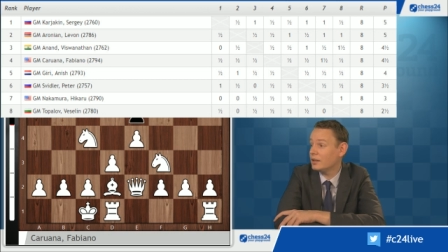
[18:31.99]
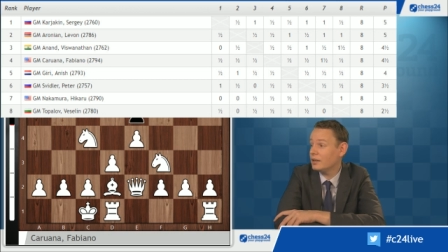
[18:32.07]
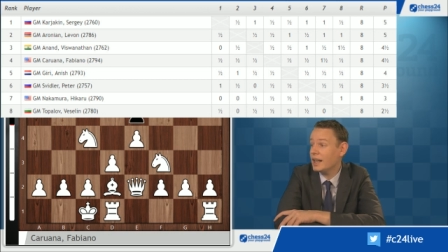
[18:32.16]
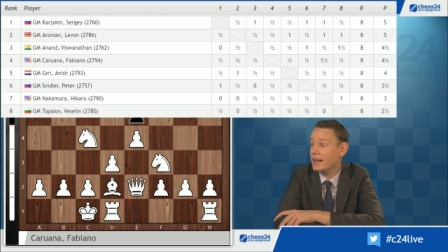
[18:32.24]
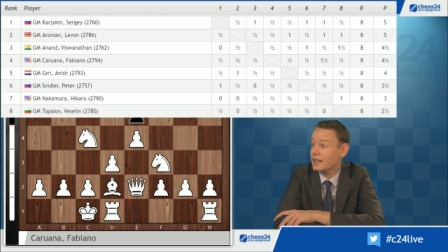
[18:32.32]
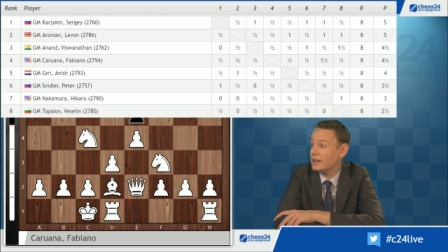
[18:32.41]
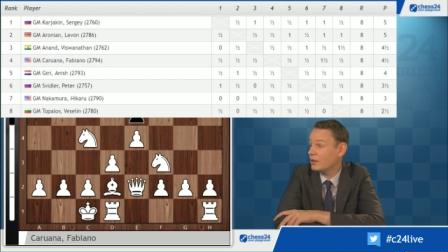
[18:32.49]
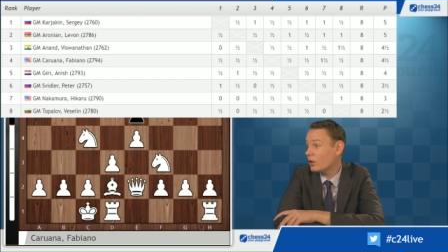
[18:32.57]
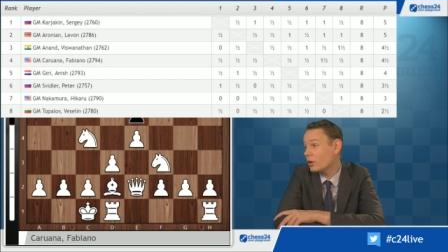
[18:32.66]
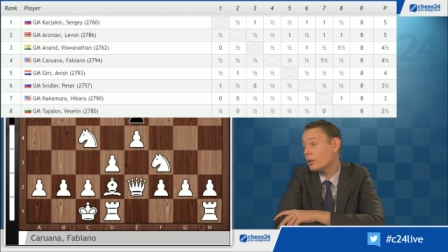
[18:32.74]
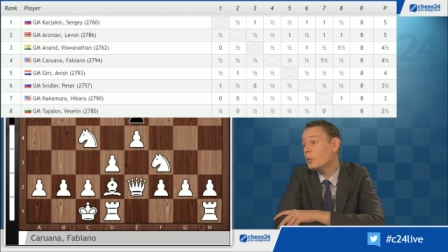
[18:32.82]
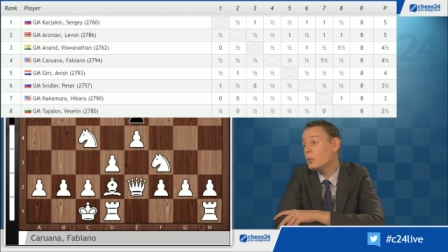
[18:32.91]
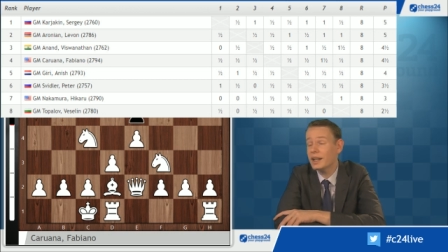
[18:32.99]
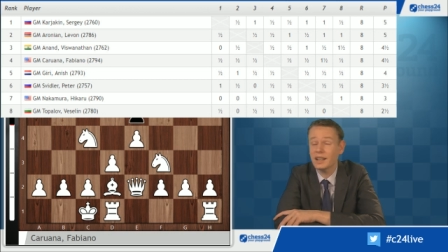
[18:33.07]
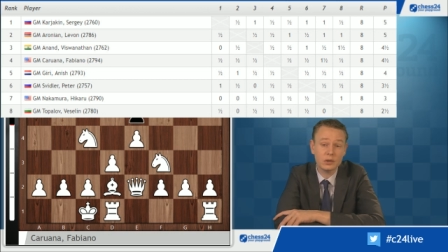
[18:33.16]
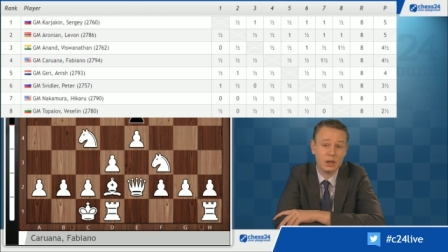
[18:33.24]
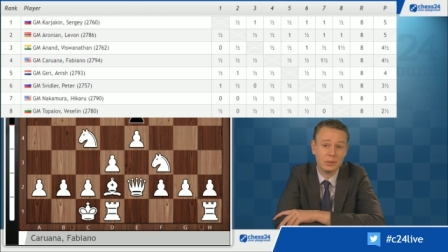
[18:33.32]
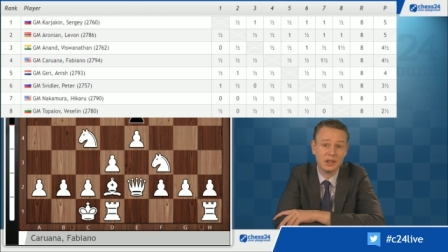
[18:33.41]
lucky or
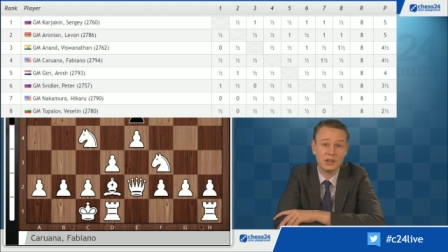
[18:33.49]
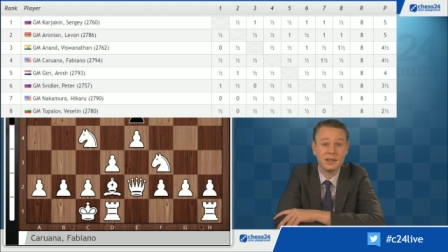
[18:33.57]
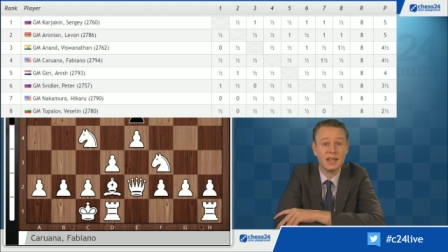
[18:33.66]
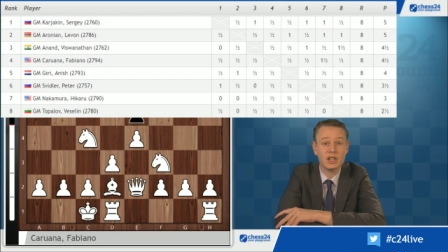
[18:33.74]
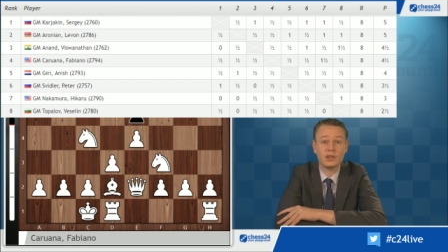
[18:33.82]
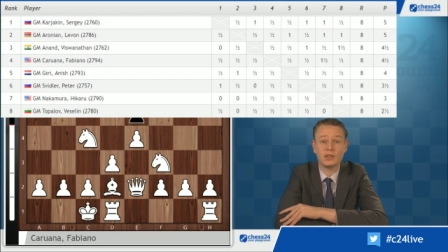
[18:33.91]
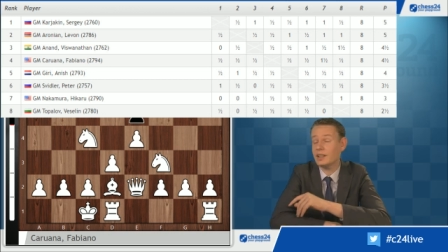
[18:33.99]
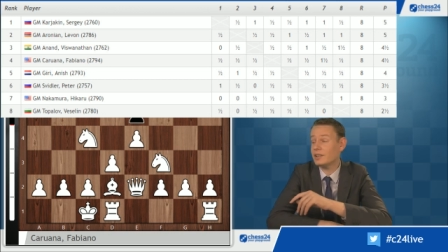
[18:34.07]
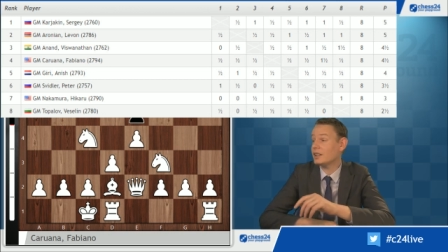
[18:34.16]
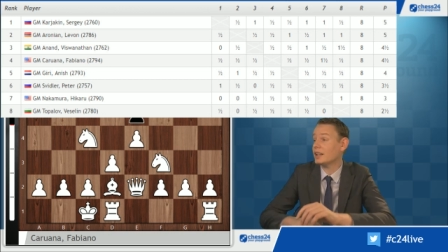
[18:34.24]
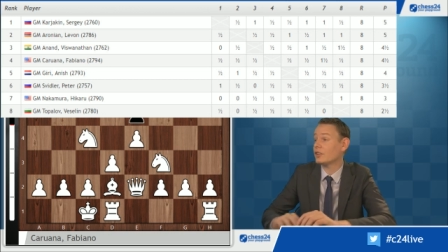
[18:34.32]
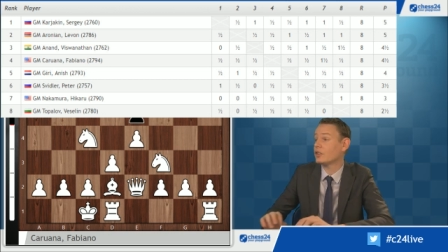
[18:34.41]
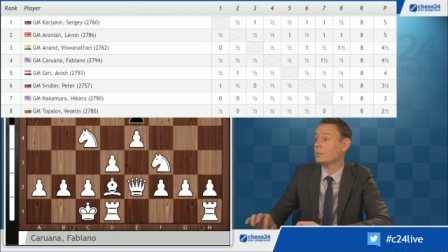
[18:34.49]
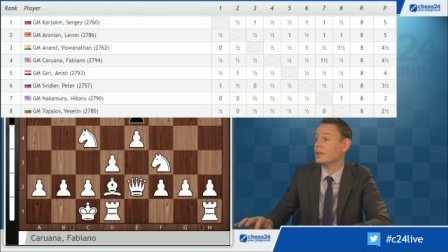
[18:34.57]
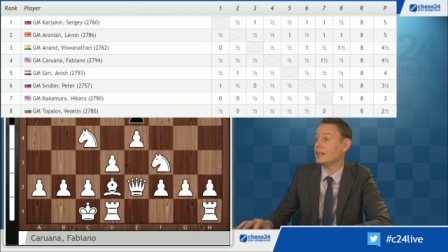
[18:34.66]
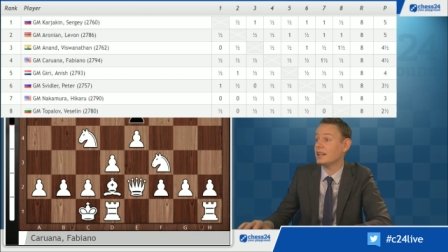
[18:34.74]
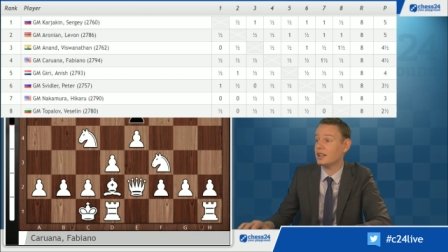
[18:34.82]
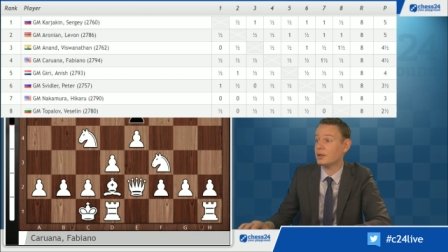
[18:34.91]
extremely tenacious, as he tends to
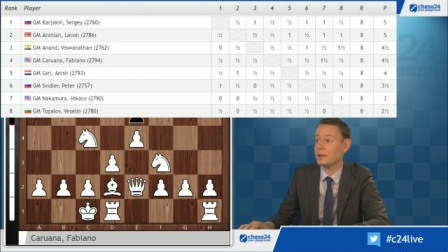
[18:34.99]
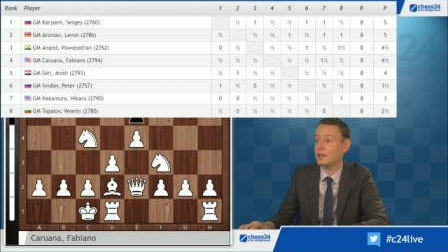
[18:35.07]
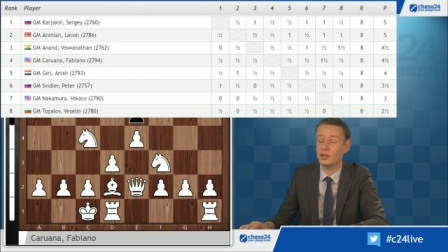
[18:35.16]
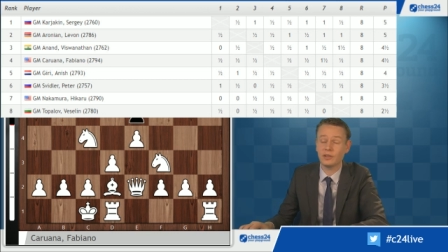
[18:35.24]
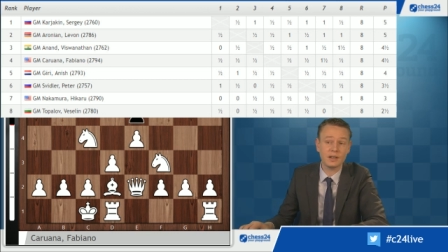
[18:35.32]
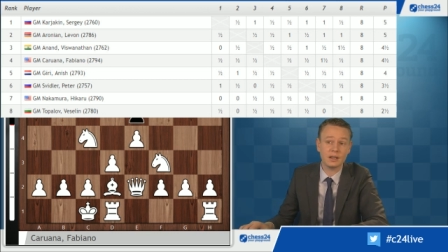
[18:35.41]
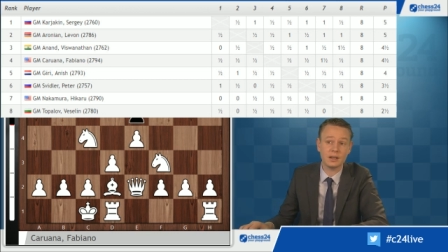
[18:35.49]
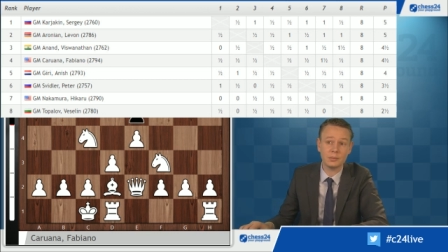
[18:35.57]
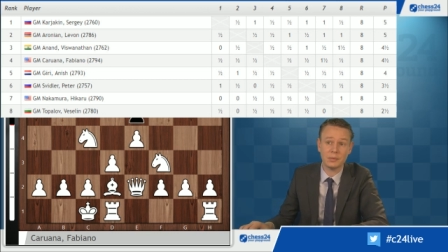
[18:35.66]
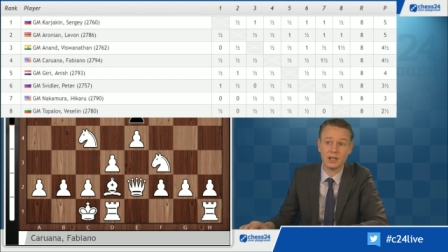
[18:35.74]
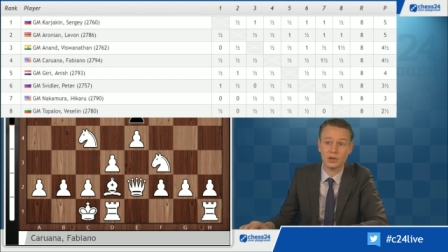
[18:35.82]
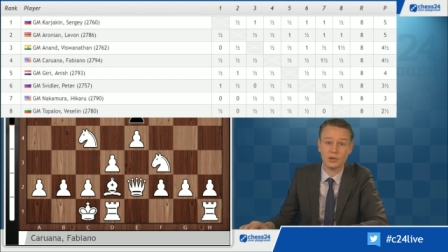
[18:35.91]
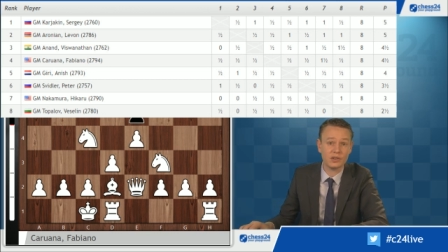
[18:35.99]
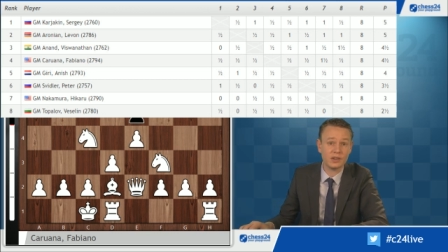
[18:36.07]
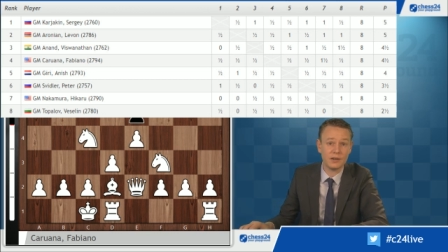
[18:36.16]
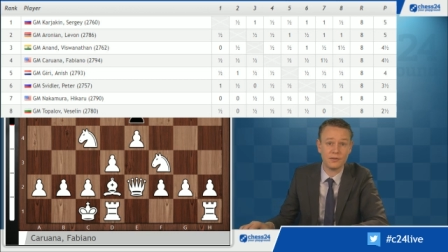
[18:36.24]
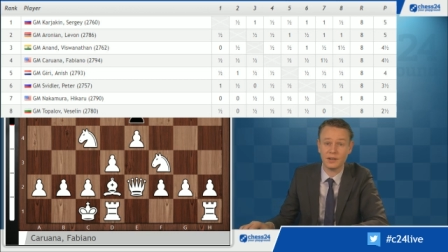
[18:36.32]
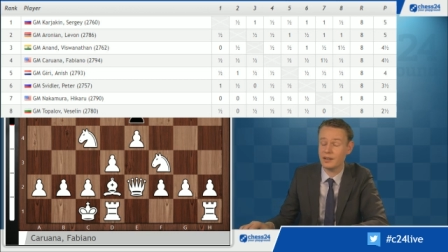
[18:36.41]
be, against Peter Svidler, managed to
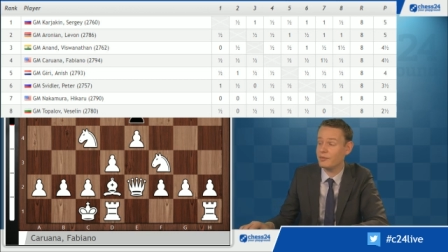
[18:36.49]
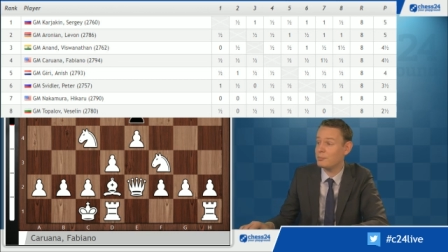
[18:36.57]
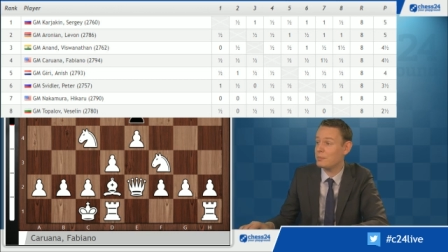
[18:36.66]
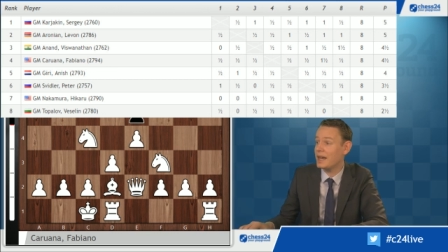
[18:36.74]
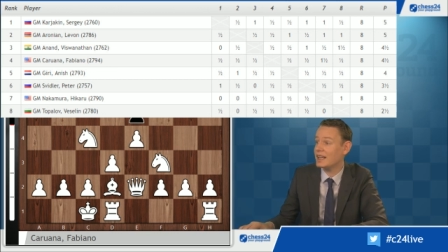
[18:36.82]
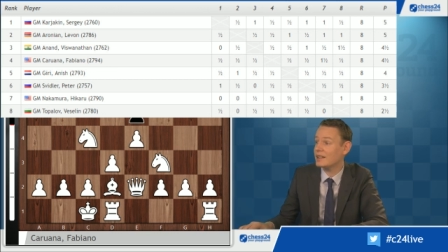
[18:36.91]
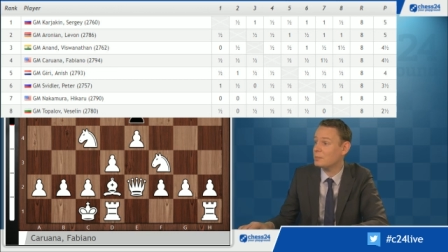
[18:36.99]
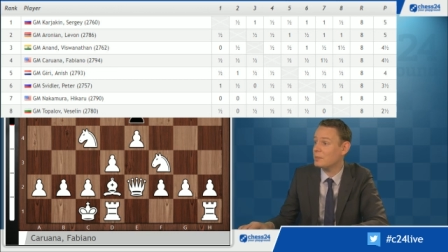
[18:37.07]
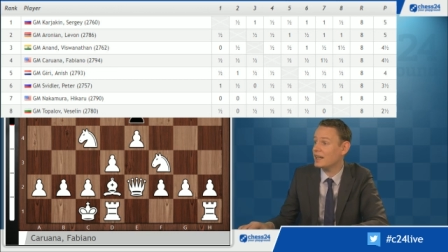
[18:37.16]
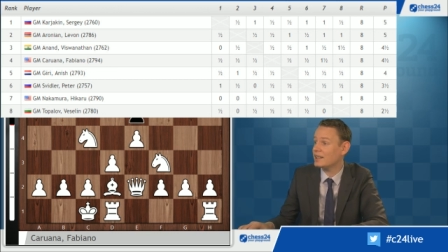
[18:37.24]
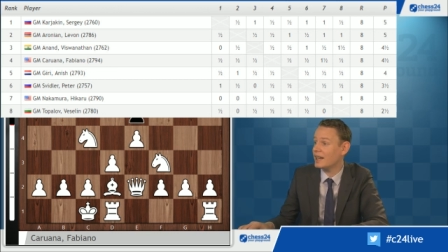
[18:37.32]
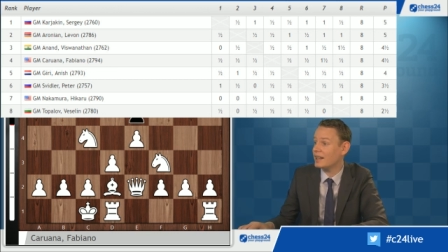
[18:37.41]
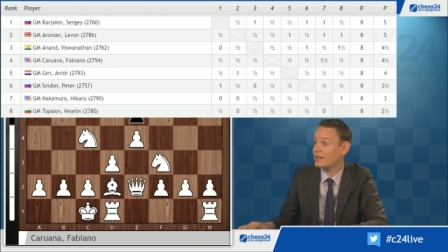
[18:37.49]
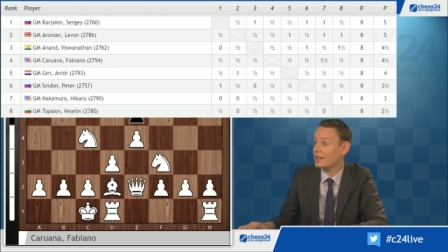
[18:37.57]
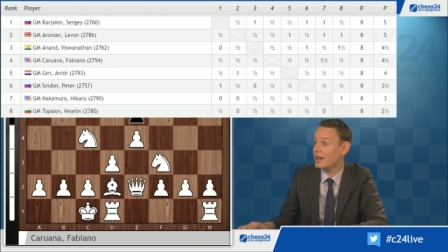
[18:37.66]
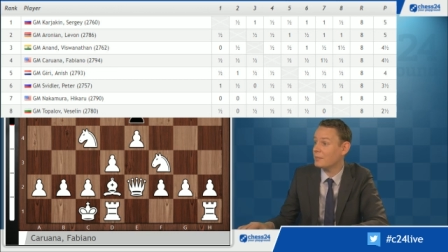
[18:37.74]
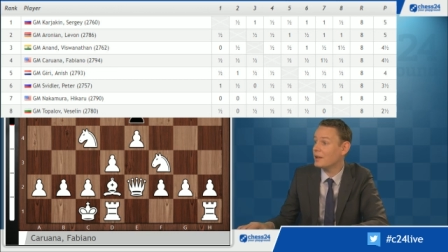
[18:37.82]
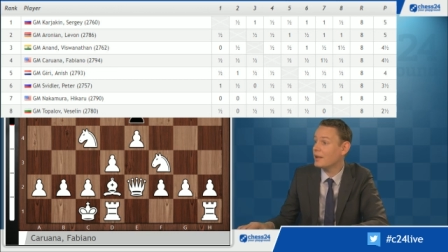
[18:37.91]
save a bad, bad
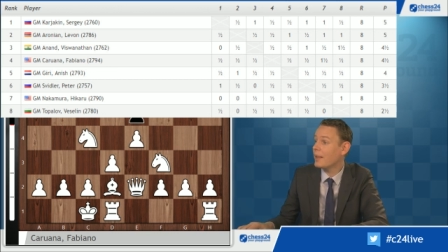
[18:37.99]
endgame,